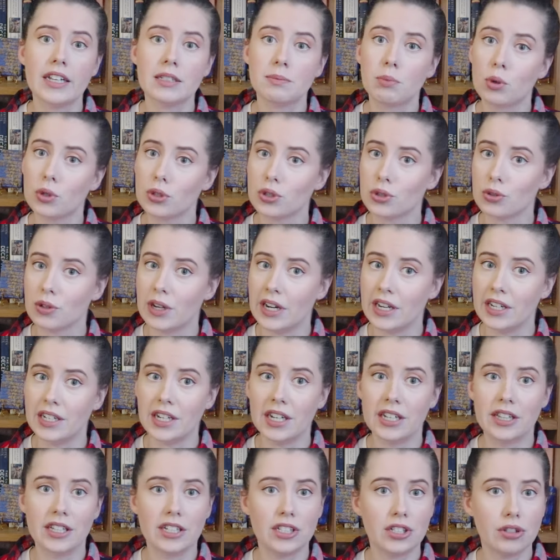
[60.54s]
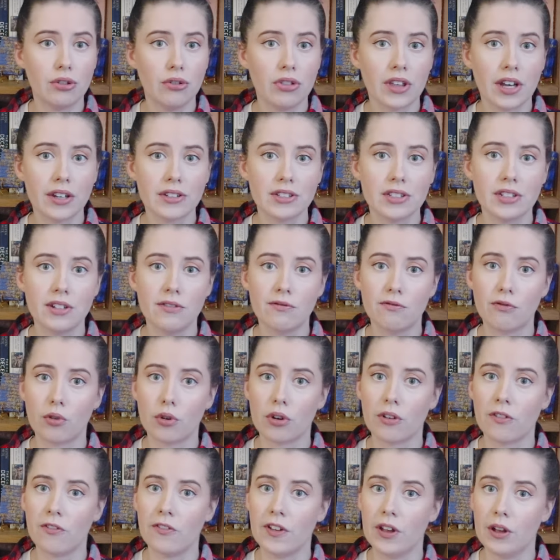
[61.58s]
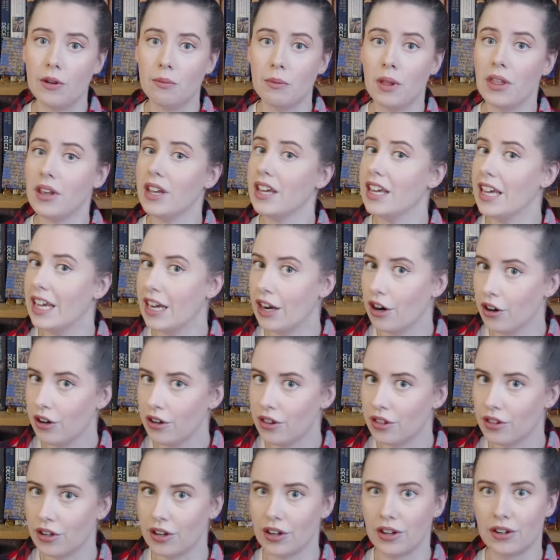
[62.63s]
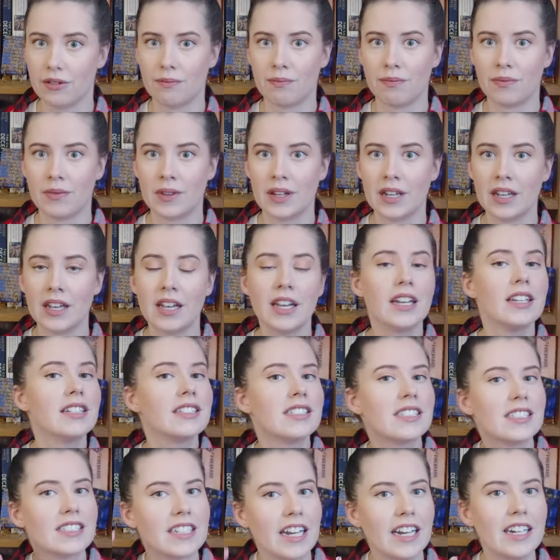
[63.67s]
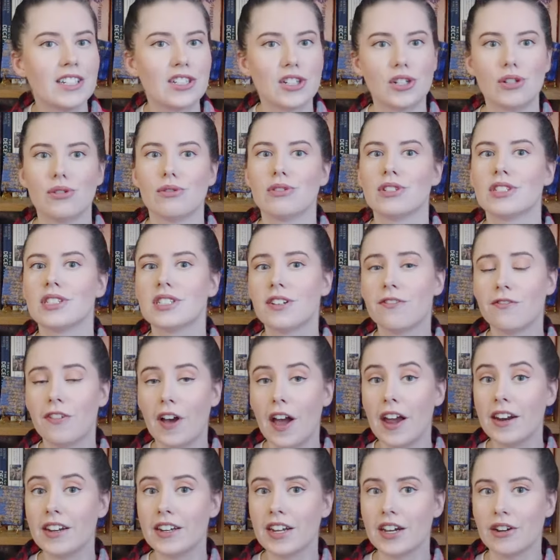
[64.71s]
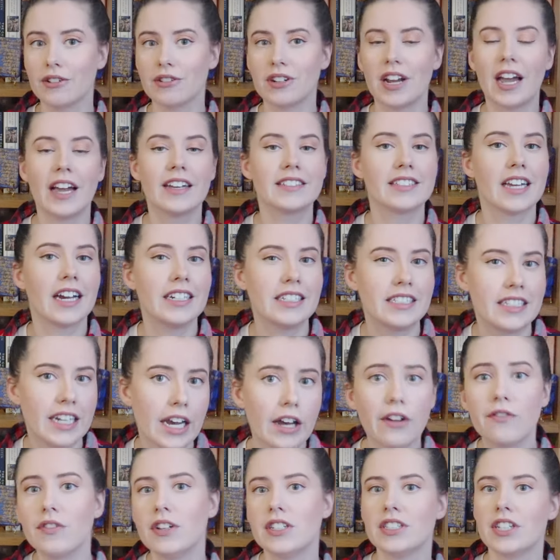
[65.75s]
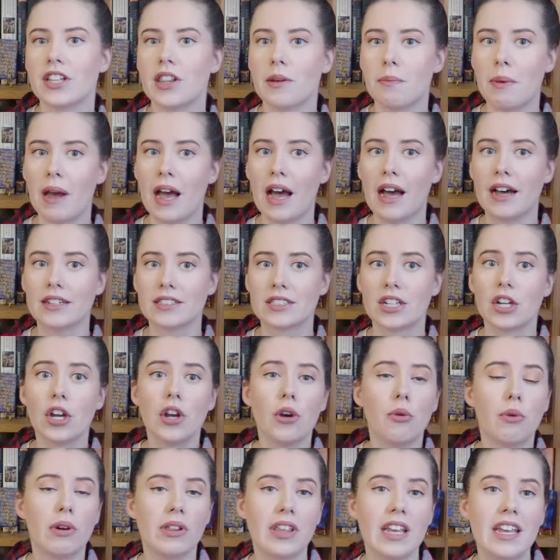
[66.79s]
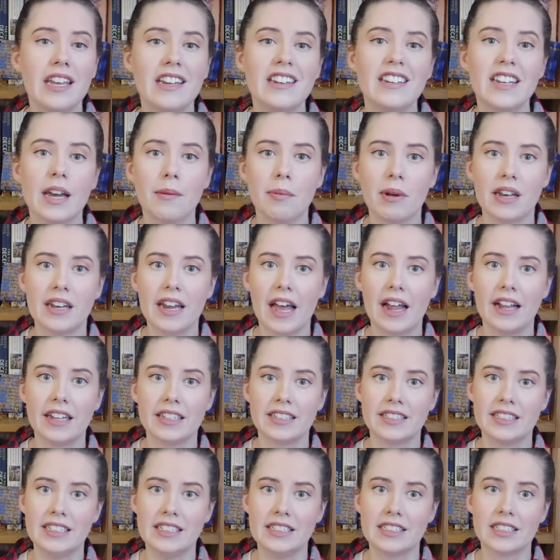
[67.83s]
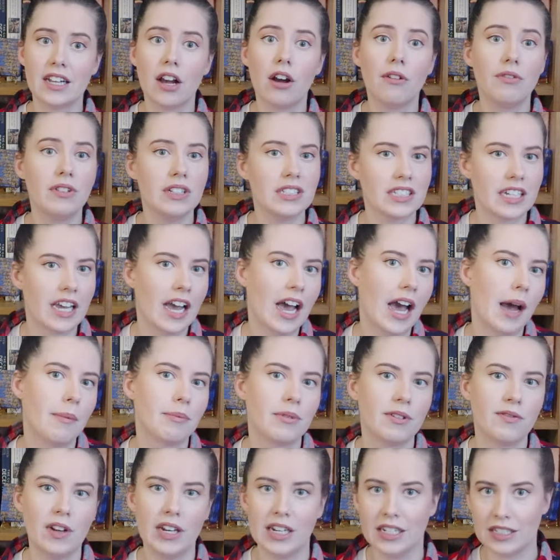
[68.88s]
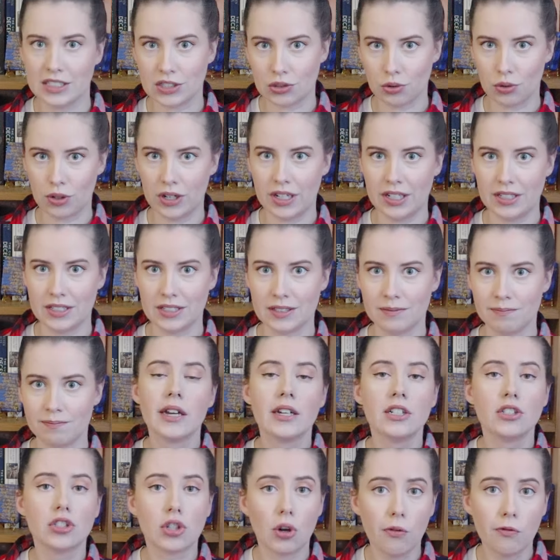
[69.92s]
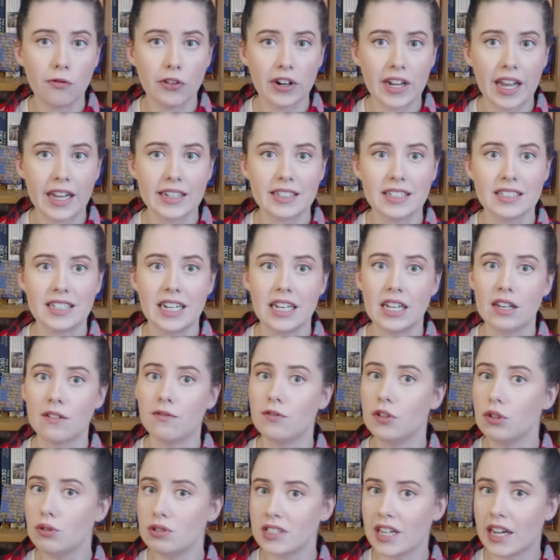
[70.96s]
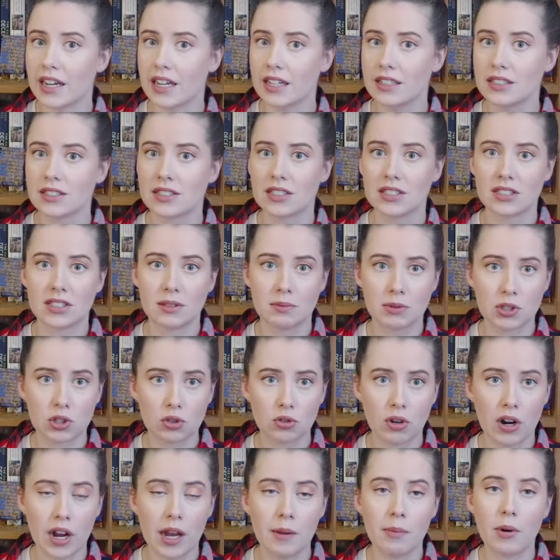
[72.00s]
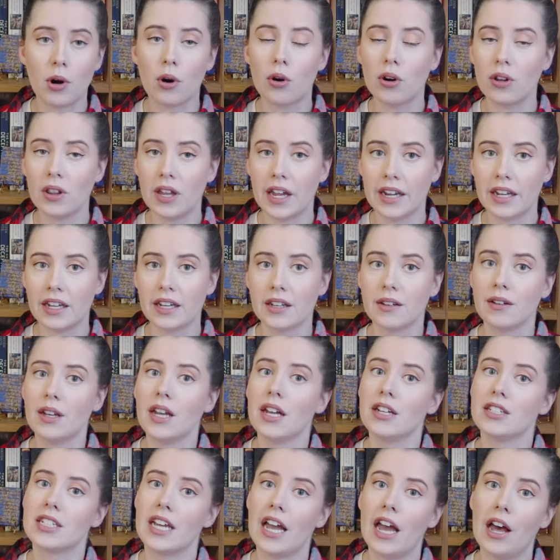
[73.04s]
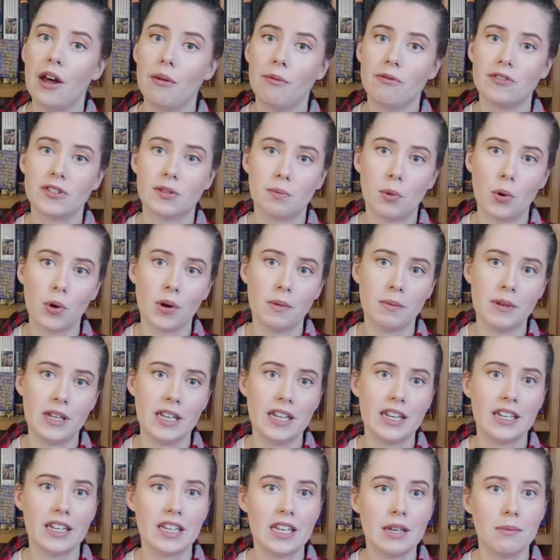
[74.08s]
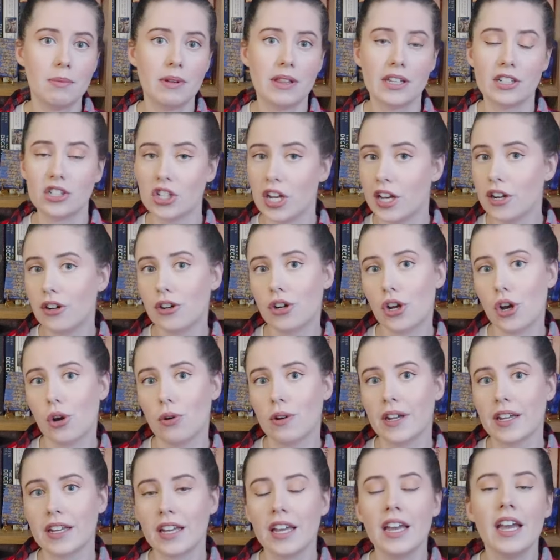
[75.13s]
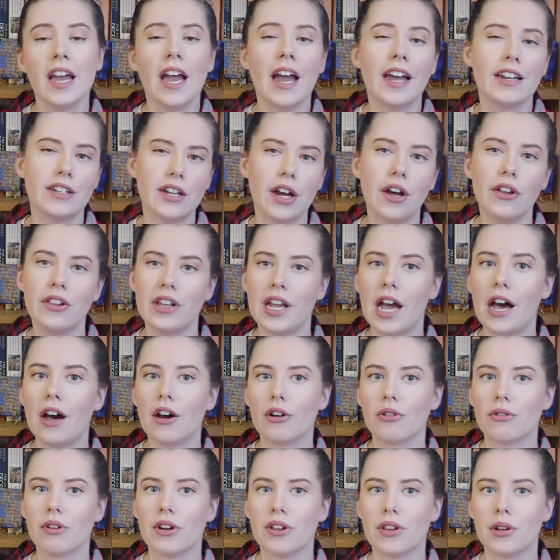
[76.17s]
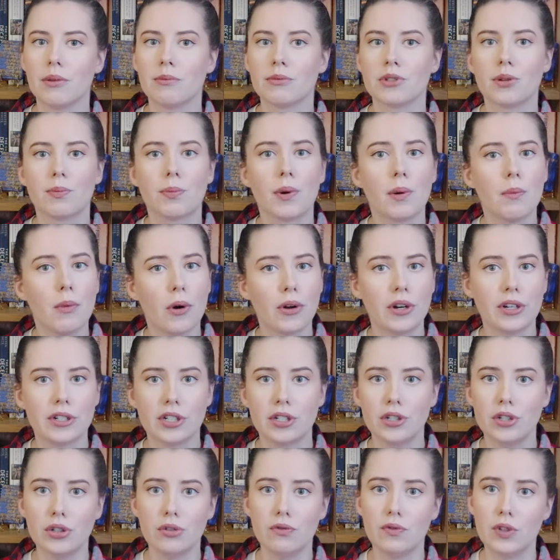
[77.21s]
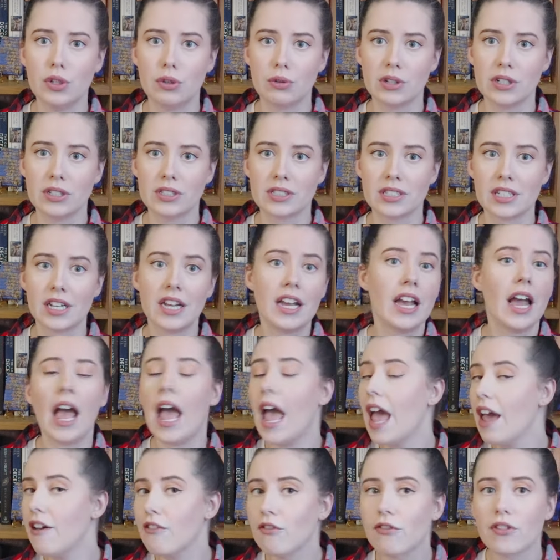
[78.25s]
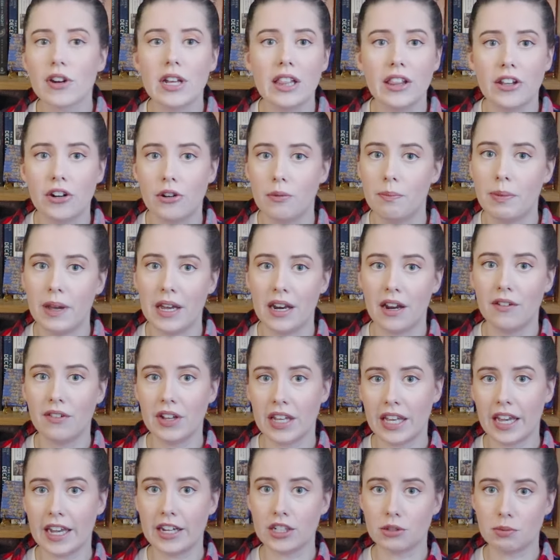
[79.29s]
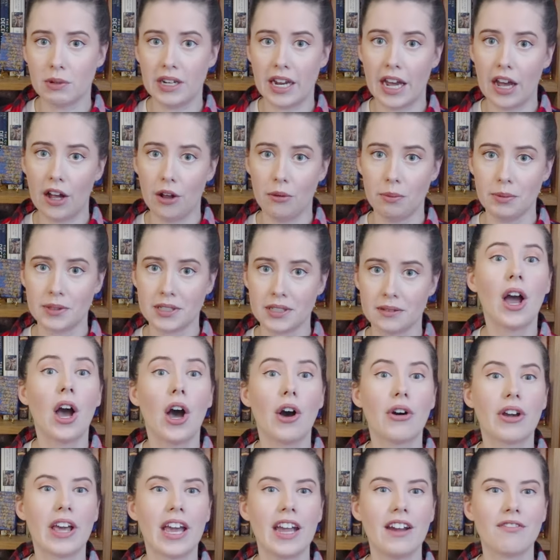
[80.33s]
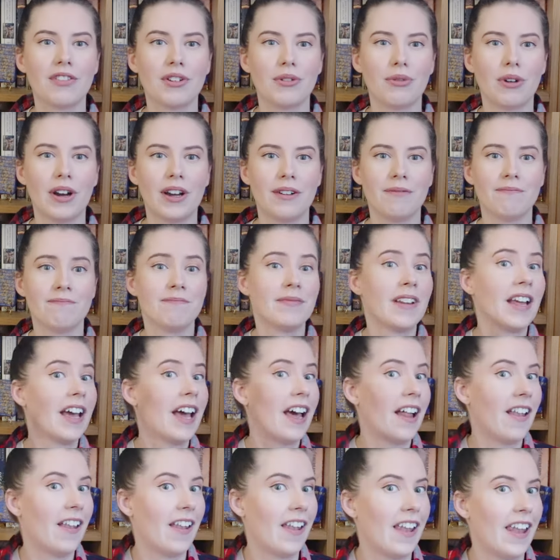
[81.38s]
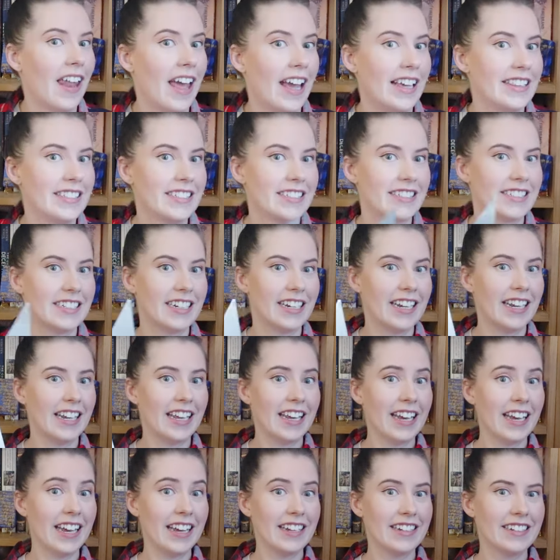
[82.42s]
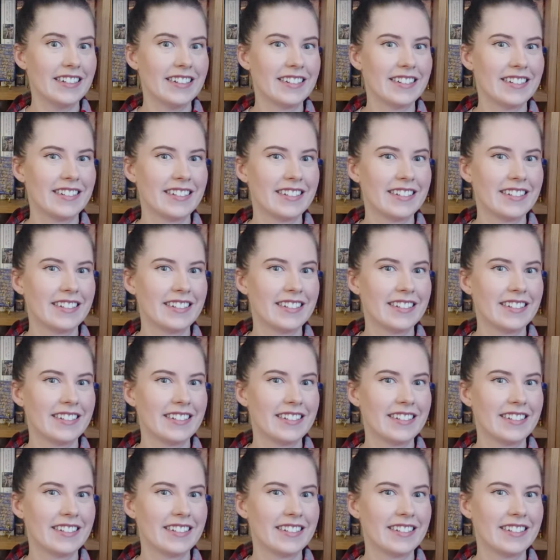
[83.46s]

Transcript: as portrayed in the 2004 film King Arthur? Stay tuned to find out as I delve into the past with in-depth analyses of these captivating stories. Don't forget to take a few seconds to subscribe or like to help support me in keeping the channel going and tell the algorithm to promote it to new viewers. Every little bit of engagement helps. Okay, everyone, let's dig in.